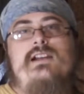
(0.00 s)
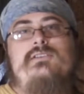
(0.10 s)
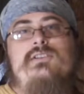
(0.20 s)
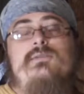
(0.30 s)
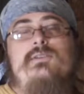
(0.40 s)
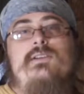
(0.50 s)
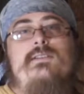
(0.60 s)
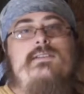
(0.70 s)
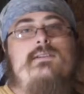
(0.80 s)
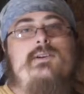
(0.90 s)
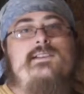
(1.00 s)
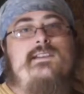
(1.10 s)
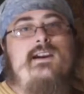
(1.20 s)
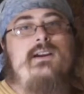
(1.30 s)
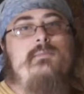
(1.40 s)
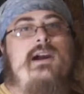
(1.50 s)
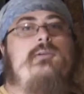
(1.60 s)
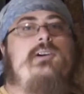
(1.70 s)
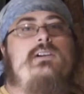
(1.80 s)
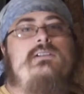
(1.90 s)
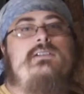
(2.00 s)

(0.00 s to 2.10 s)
to the 32nd power,